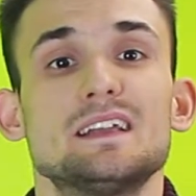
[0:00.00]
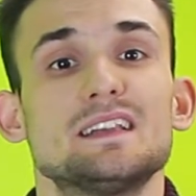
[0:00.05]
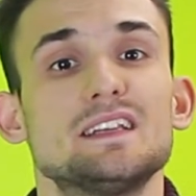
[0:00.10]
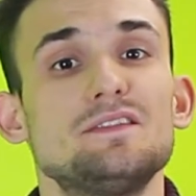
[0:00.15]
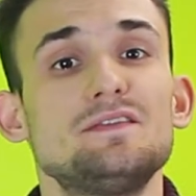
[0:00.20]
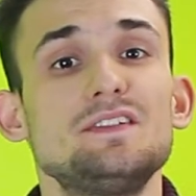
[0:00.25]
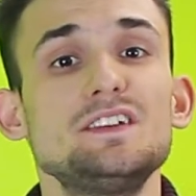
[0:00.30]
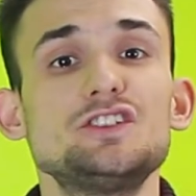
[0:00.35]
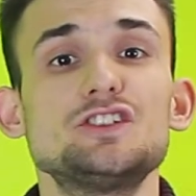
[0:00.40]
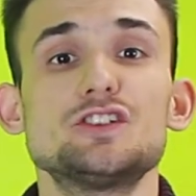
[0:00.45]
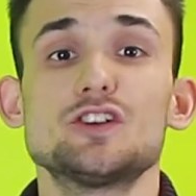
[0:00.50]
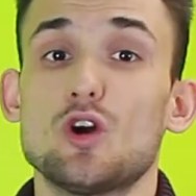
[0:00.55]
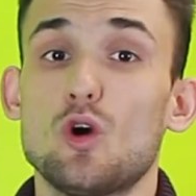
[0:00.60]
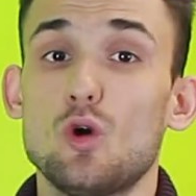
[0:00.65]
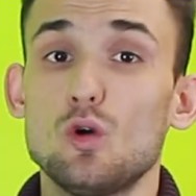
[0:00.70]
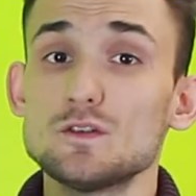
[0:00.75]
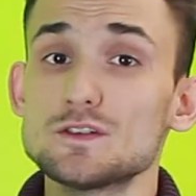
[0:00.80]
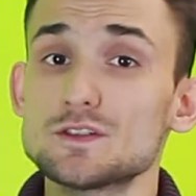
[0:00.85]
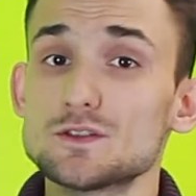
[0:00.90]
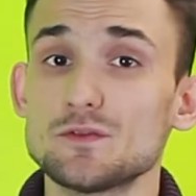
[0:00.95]
The feature
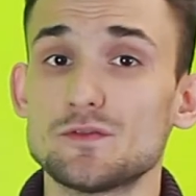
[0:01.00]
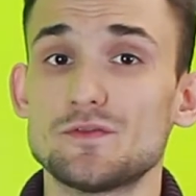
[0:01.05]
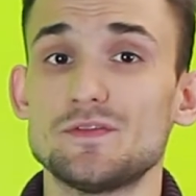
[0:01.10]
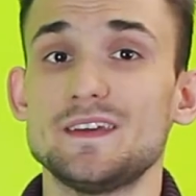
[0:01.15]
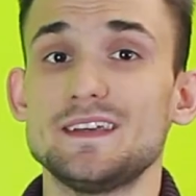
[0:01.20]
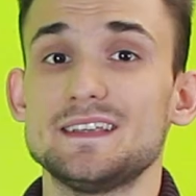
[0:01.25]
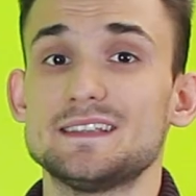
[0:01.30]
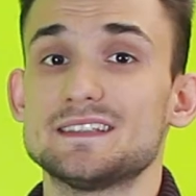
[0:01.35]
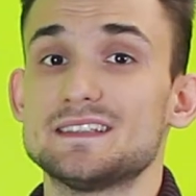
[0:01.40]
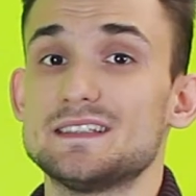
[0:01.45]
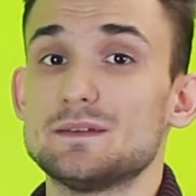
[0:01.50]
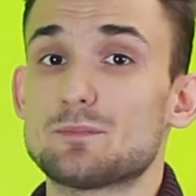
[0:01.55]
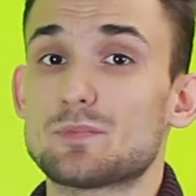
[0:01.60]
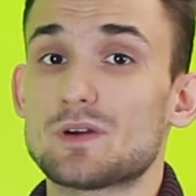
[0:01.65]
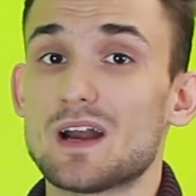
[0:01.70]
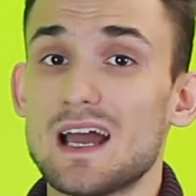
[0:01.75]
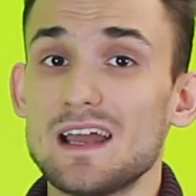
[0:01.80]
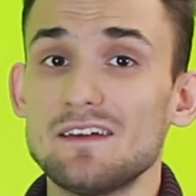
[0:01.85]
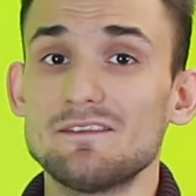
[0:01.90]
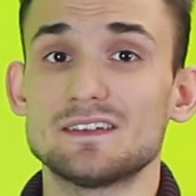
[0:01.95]
also feeds the
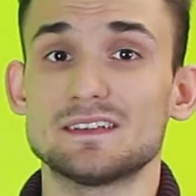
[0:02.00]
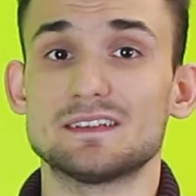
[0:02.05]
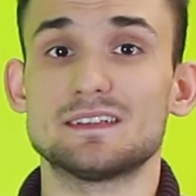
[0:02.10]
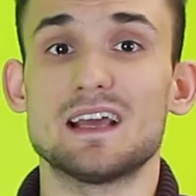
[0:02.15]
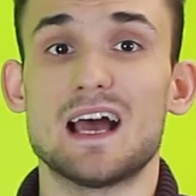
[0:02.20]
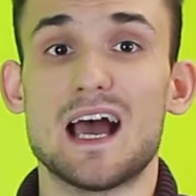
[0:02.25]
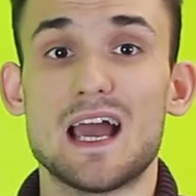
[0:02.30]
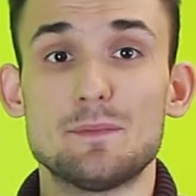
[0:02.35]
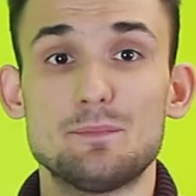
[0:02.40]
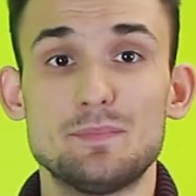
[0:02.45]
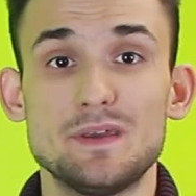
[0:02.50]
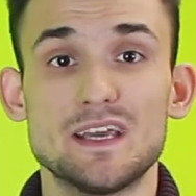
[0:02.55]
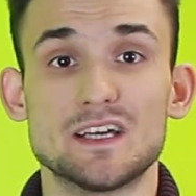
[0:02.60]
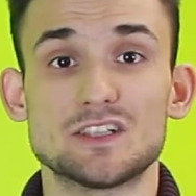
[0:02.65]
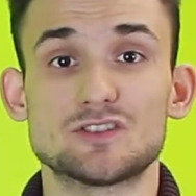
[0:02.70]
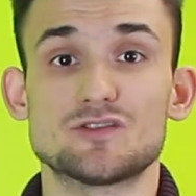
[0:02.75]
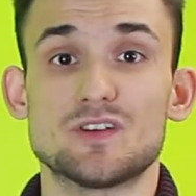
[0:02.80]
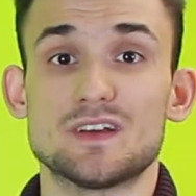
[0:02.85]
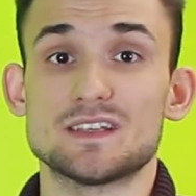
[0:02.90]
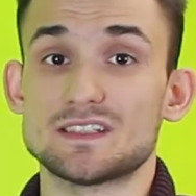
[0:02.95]
private IP
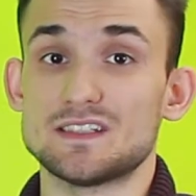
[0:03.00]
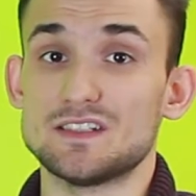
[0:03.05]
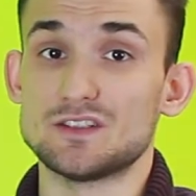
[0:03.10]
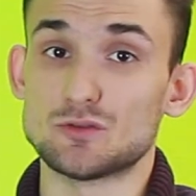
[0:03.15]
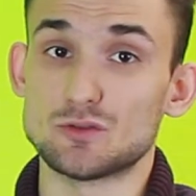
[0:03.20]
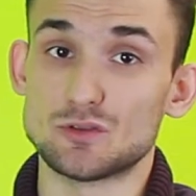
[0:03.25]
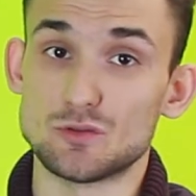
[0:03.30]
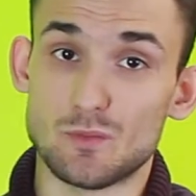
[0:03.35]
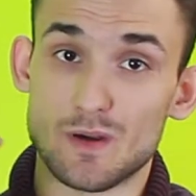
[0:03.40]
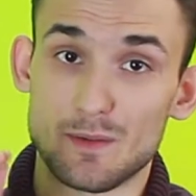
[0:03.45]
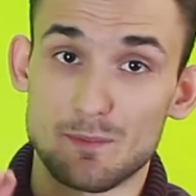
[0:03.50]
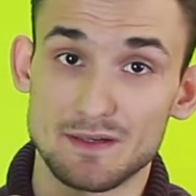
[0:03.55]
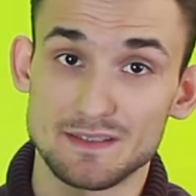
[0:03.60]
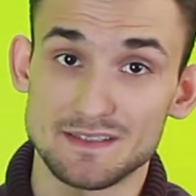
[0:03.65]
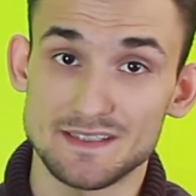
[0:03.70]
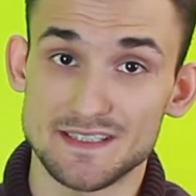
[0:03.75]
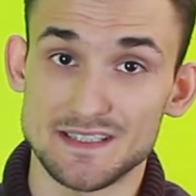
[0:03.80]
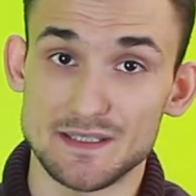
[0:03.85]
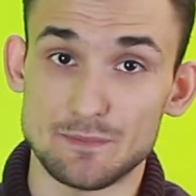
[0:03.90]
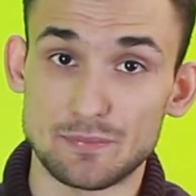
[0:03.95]
address into the
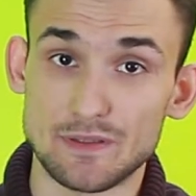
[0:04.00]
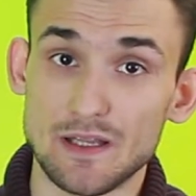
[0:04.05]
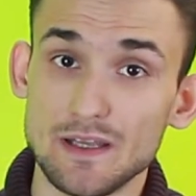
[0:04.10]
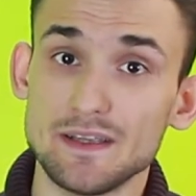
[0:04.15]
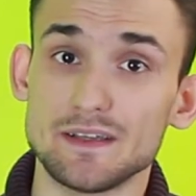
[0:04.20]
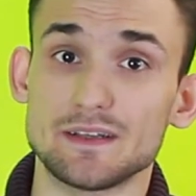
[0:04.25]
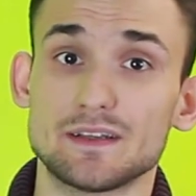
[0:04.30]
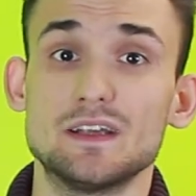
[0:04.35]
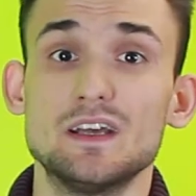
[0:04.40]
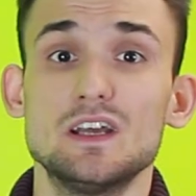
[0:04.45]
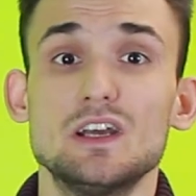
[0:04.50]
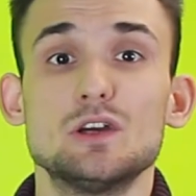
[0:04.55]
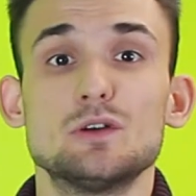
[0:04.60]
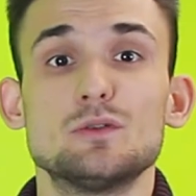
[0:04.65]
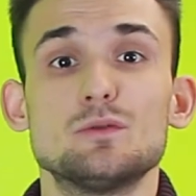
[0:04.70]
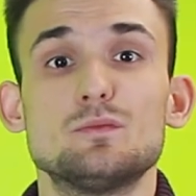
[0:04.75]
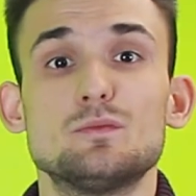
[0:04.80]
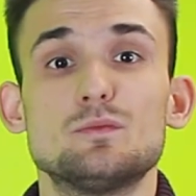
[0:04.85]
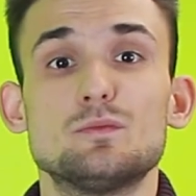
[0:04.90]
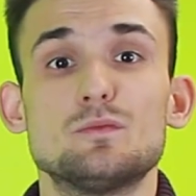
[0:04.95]
WebRTC plugin
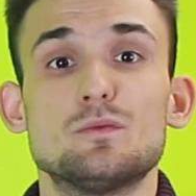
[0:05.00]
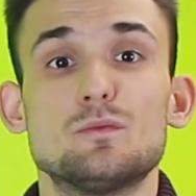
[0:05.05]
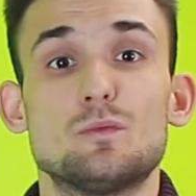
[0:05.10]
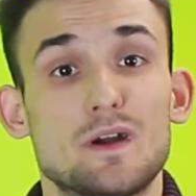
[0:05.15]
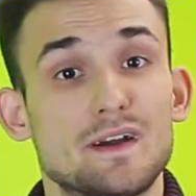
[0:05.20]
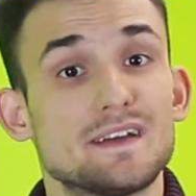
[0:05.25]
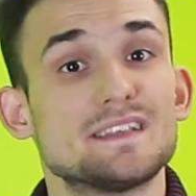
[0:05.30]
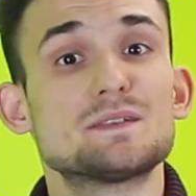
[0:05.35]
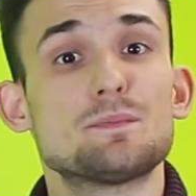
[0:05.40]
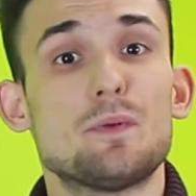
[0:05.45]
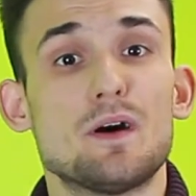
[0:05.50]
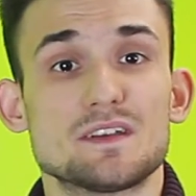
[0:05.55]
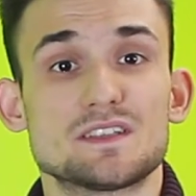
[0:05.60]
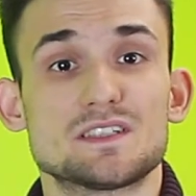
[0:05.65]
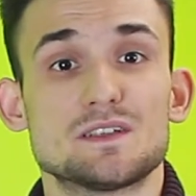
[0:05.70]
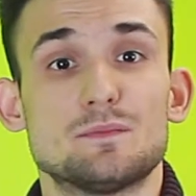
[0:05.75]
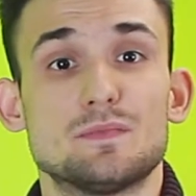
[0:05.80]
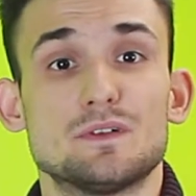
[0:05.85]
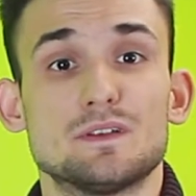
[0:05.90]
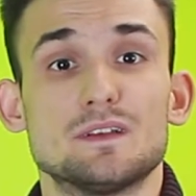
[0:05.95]
where it's
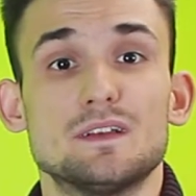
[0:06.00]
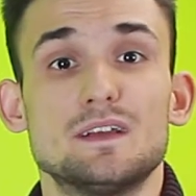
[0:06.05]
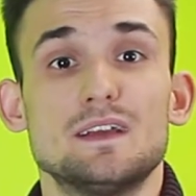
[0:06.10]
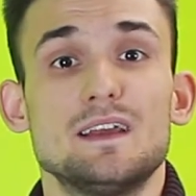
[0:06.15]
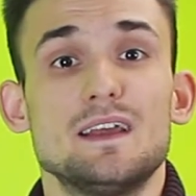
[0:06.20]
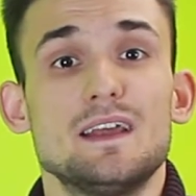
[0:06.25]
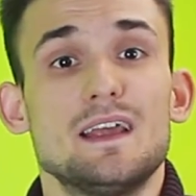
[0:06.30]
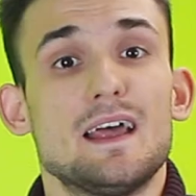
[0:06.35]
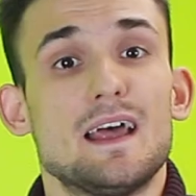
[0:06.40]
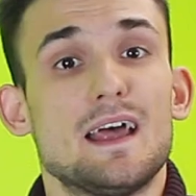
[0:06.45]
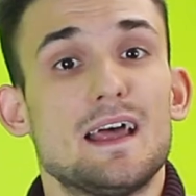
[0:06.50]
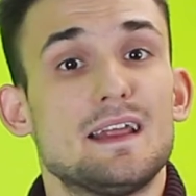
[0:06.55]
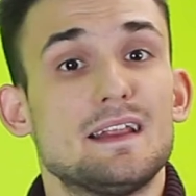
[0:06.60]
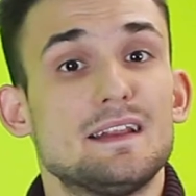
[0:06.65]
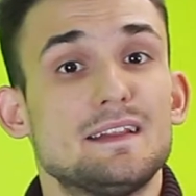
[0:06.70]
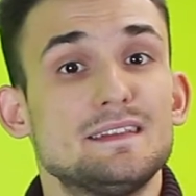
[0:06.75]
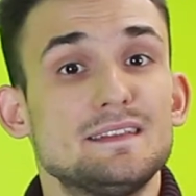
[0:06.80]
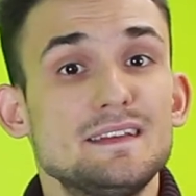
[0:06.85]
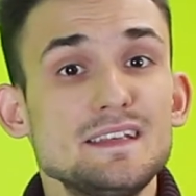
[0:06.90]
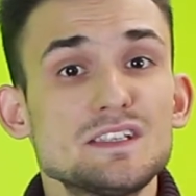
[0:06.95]
possible,
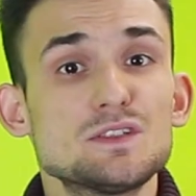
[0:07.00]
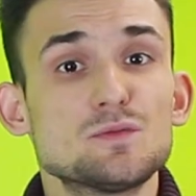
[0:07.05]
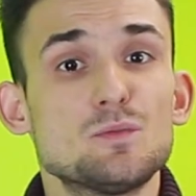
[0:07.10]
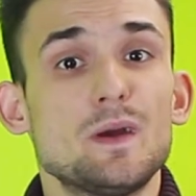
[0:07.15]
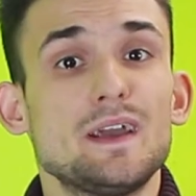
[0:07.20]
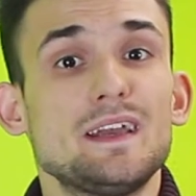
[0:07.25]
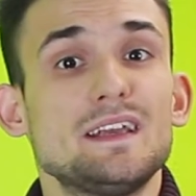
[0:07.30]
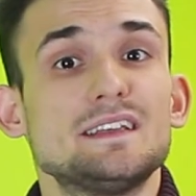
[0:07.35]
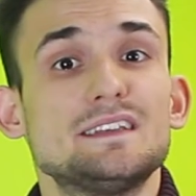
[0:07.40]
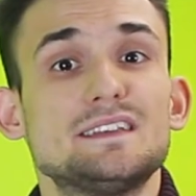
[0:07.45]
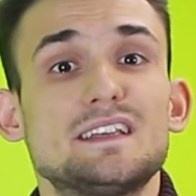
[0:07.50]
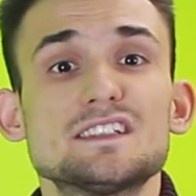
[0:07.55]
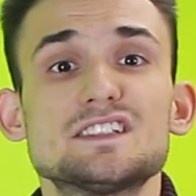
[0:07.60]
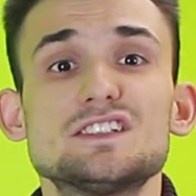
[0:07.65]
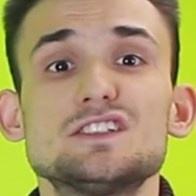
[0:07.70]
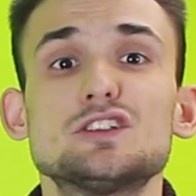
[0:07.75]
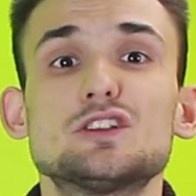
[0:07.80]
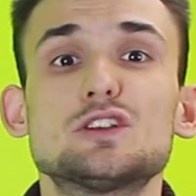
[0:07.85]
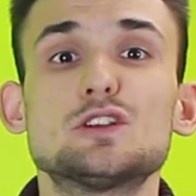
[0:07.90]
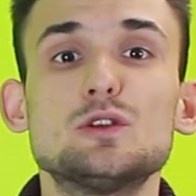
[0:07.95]
and this way it
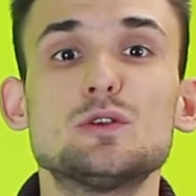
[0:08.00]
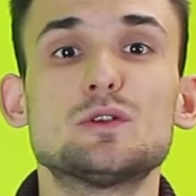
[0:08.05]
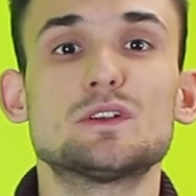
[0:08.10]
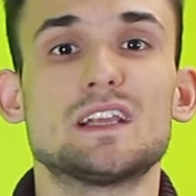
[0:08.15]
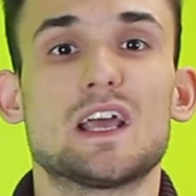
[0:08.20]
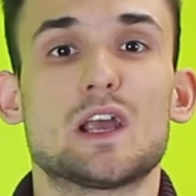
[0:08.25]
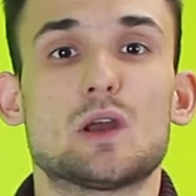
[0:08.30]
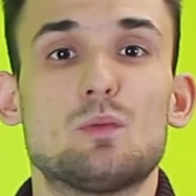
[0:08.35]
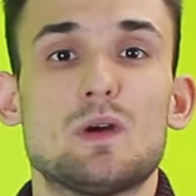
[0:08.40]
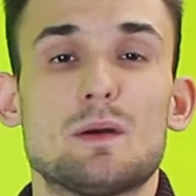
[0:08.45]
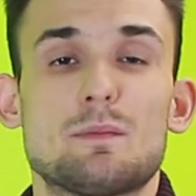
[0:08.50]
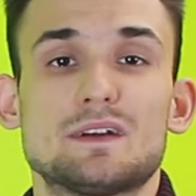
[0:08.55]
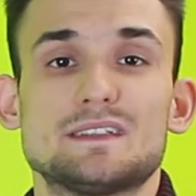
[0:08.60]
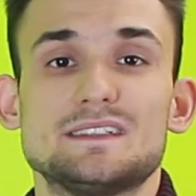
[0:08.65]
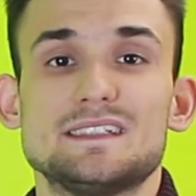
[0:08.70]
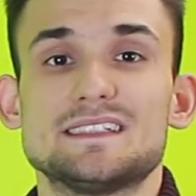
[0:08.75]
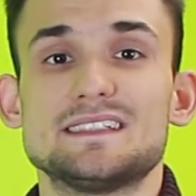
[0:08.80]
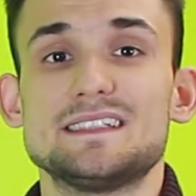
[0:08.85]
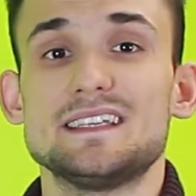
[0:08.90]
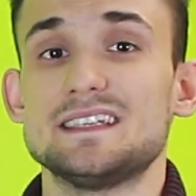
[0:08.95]
doesn't look like
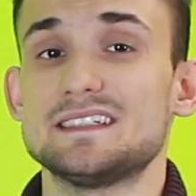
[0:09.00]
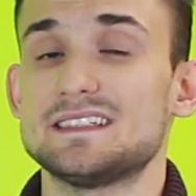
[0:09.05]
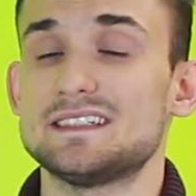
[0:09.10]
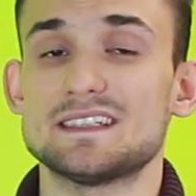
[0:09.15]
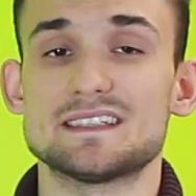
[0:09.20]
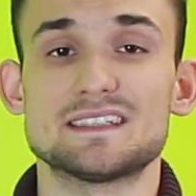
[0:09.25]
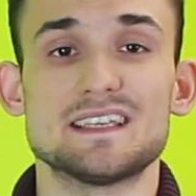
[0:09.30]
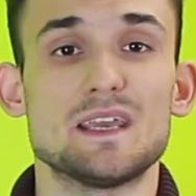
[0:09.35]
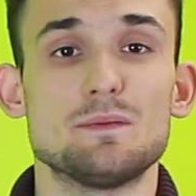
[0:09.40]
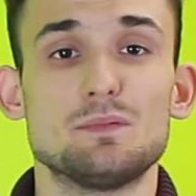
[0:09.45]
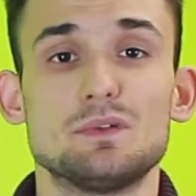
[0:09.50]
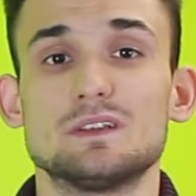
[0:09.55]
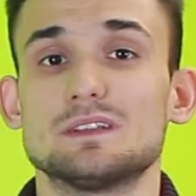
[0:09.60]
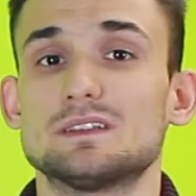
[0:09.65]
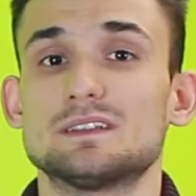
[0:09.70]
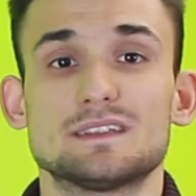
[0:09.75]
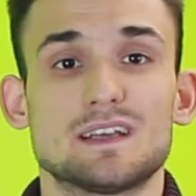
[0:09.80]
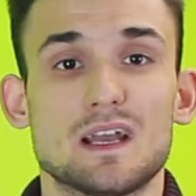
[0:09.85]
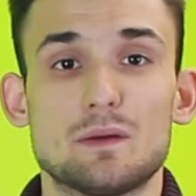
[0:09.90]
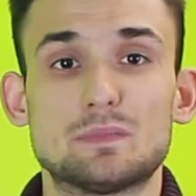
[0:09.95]
WebRTC is
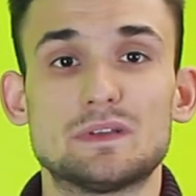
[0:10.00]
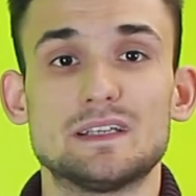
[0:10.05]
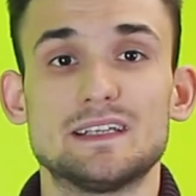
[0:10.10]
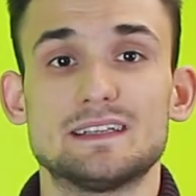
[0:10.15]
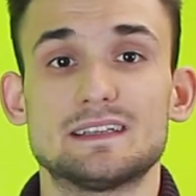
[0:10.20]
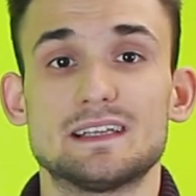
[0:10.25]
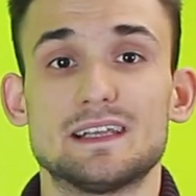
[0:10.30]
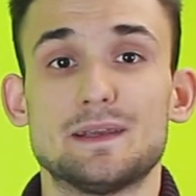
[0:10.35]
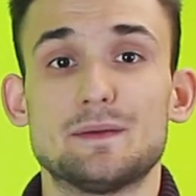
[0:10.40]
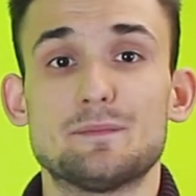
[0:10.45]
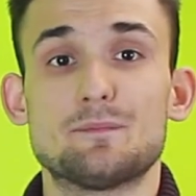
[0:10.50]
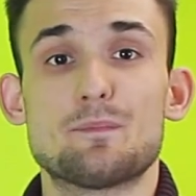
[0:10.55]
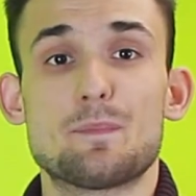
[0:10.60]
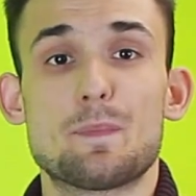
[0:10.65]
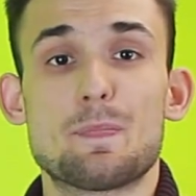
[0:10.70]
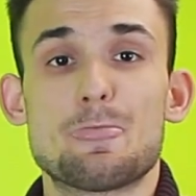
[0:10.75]
disabled completely.